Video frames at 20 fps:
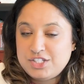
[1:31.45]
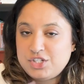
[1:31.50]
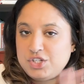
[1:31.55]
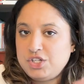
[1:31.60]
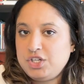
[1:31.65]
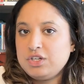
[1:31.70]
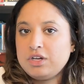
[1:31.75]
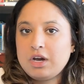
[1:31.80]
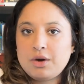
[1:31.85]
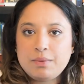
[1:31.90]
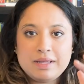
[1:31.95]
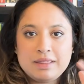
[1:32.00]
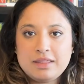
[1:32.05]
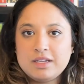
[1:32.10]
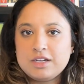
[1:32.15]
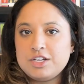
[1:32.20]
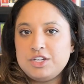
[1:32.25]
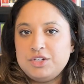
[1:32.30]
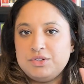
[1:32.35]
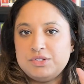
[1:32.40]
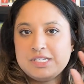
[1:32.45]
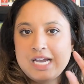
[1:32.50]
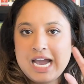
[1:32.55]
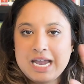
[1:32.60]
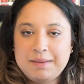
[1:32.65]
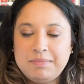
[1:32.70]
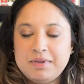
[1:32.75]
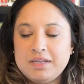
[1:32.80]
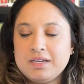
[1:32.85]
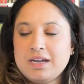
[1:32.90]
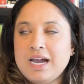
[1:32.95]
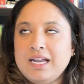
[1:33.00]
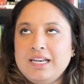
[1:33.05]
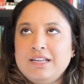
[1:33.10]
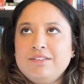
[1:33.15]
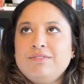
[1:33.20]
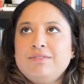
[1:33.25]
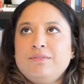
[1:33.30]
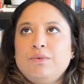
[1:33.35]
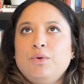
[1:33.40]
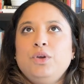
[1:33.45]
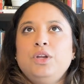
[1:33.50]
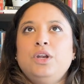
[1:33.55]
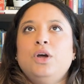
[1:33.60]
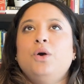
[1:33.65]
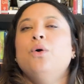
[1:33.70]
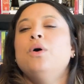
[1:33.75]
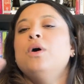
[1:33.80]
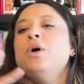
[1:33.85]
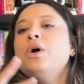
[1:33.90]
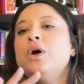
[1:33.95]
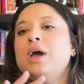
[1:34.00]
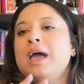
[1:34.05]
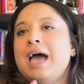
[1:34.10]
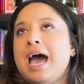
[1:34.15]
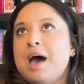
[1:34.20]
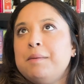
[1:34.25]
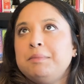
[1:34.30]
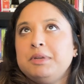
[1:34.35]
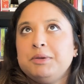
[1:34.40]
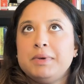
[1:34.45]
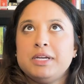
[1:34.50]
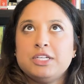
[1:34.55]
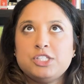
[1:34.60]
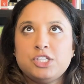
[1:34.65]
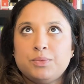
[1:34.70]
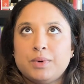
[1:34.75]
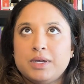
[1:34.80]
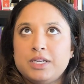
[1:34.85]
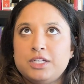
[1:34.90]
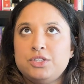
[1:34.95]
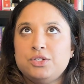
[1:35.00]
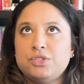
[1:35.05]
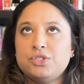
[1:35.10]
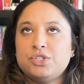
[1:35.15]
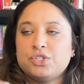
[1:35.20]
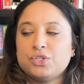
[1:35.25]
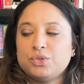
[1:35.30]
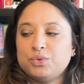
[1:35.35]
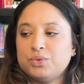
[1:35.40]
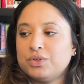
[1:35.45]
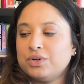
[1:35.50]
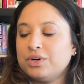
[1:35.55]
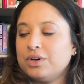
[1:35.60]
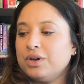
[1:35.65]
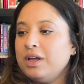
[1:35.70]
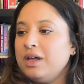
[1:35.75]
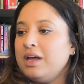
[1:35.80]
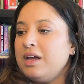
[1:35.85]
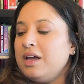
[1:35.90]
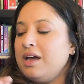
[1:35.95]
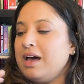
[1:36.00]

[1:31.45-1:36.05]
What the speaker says: So you go in there, you type in kind of, you know, how many weeks you want to do school,